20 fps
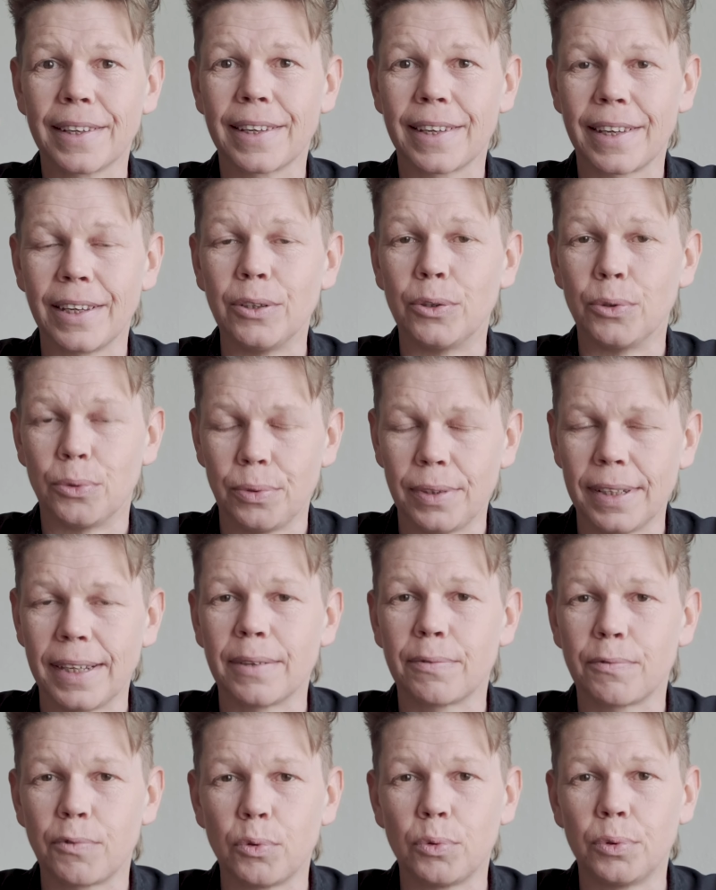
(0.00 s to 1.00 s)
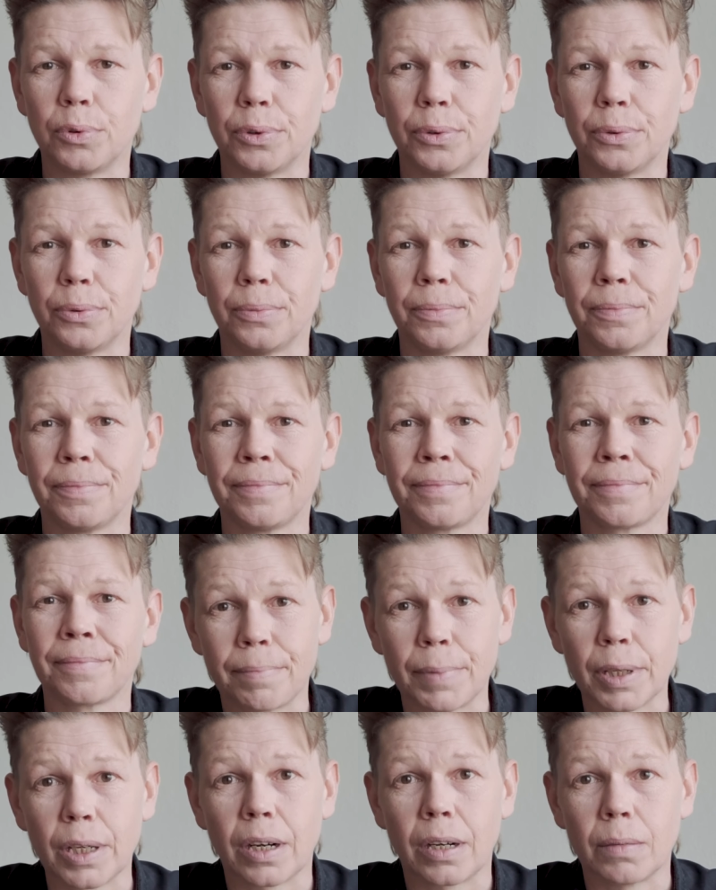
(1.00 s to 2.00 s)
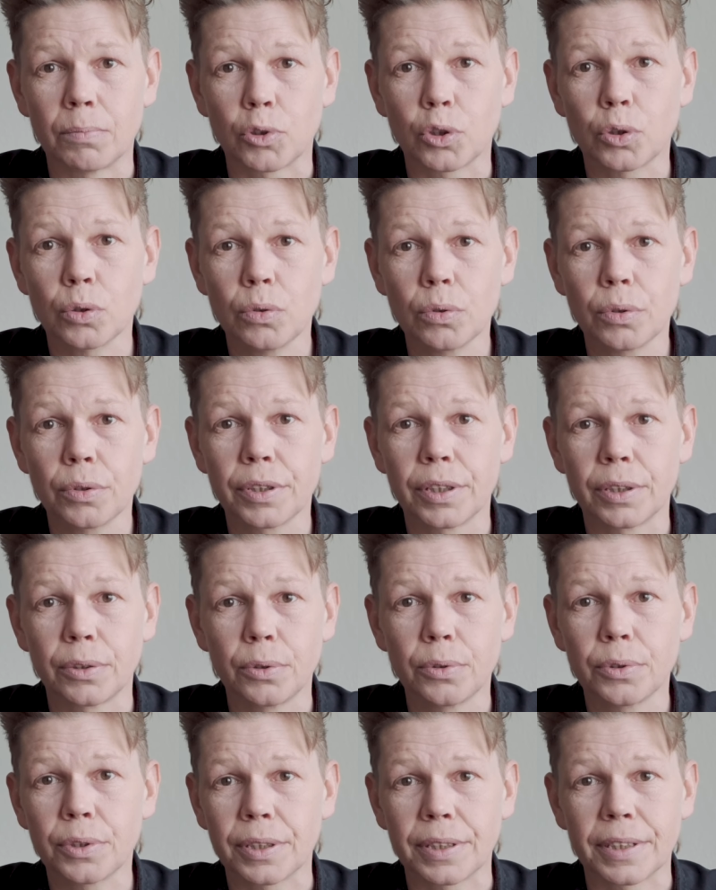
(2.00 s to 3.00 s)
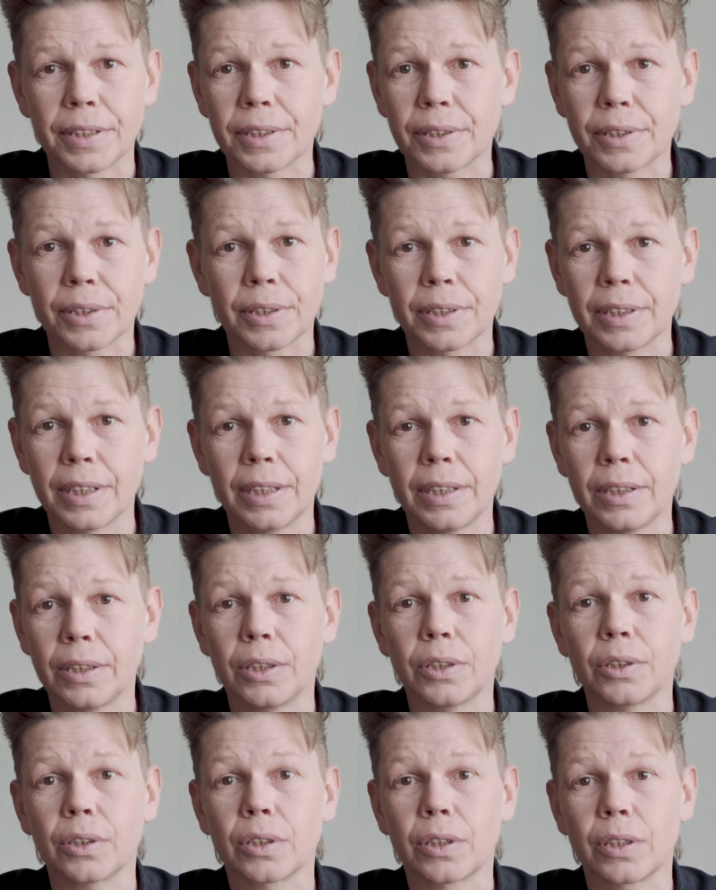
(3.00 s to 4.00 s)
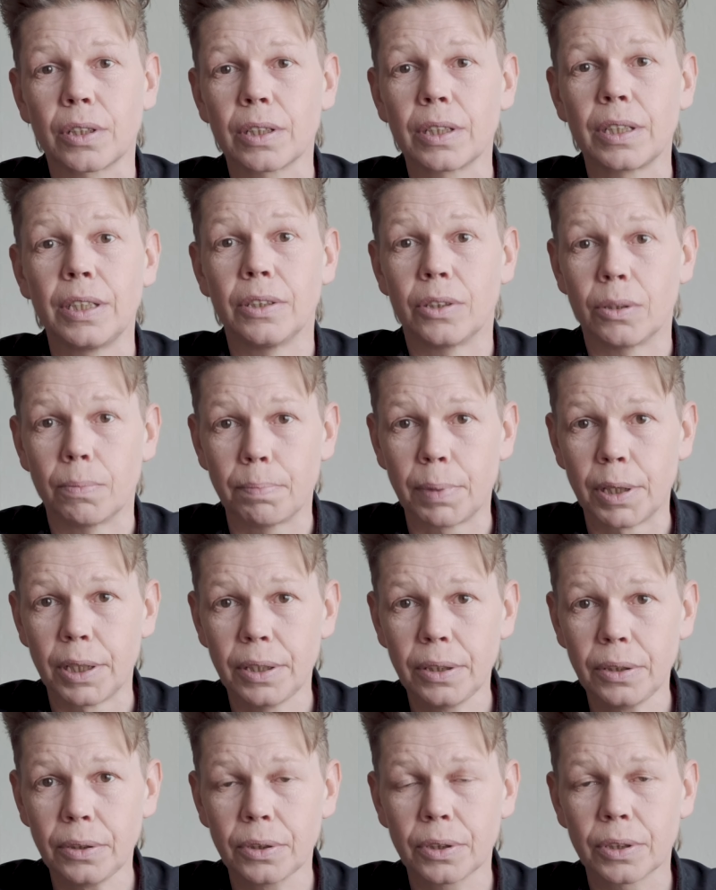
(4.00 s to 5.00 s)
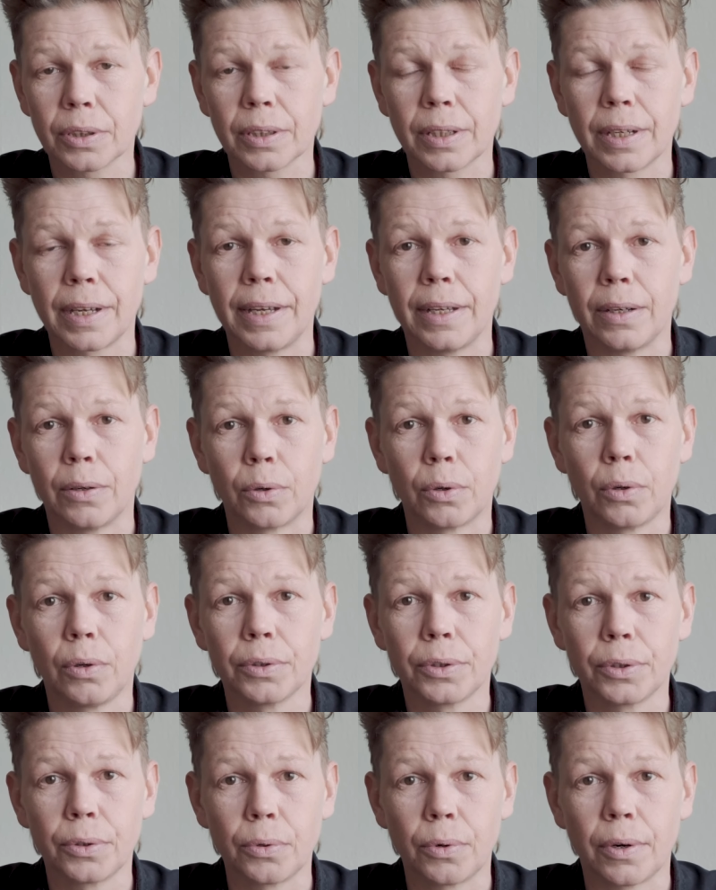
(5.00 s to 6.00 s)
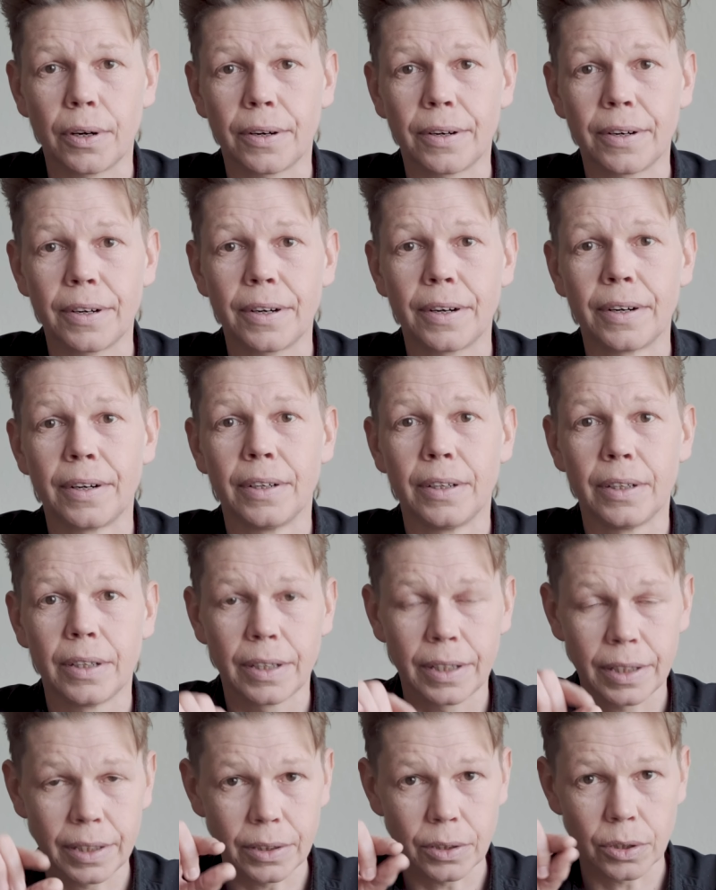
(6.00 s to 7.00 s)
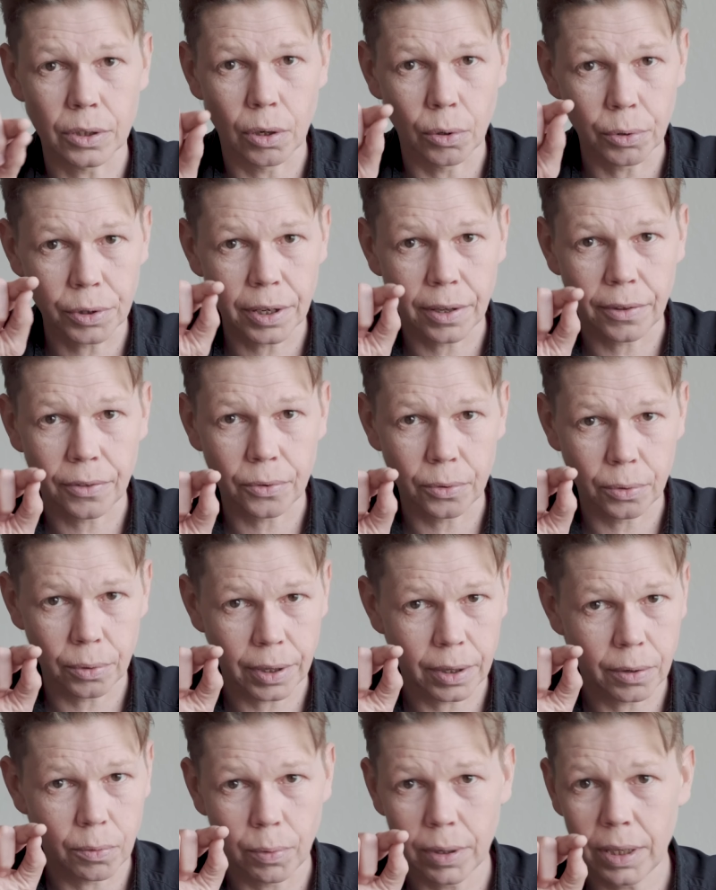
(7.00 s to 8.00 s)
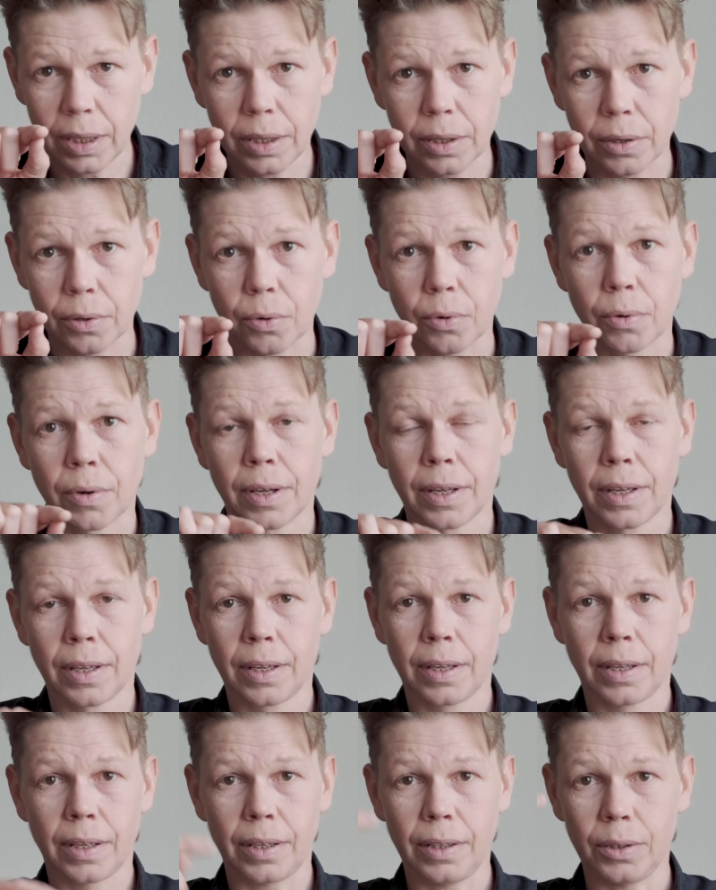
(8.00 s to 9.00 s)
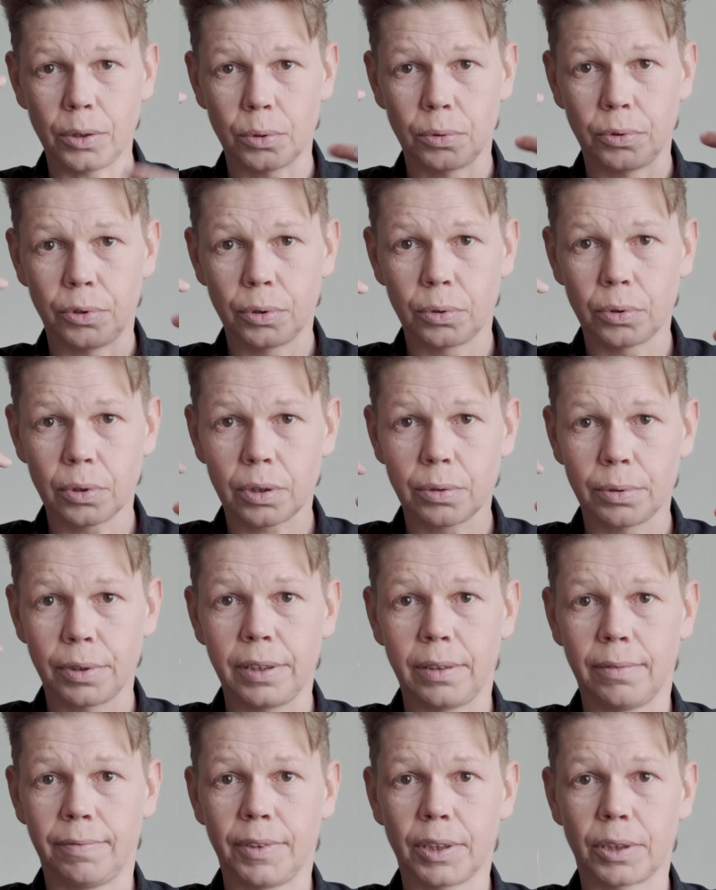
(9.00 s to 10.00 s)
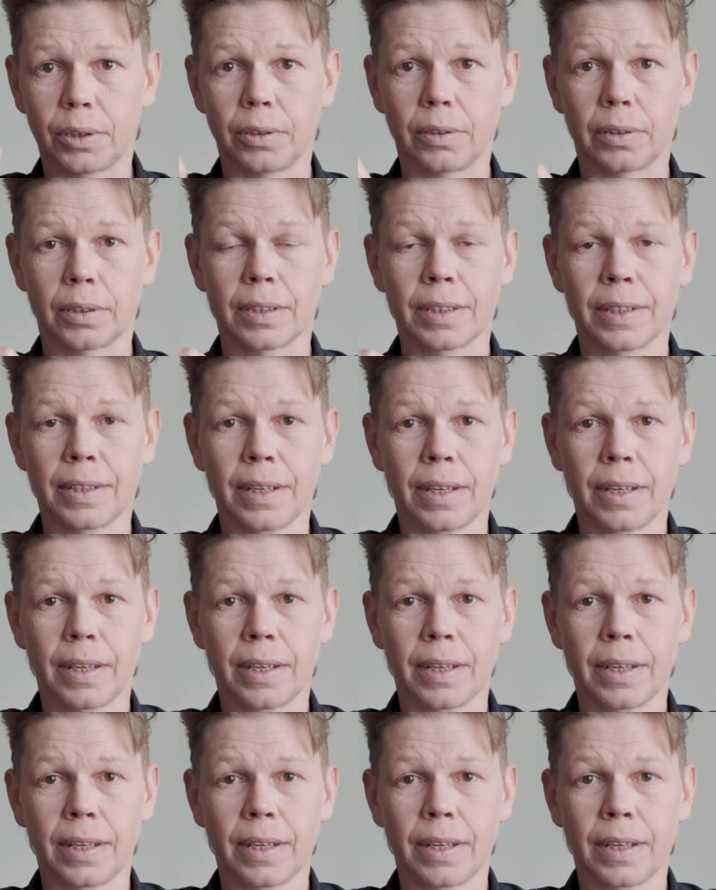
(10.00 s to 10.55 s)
can do that for you. Become so good at using this that it just disappears, and all you are is looking through a window into your creative vision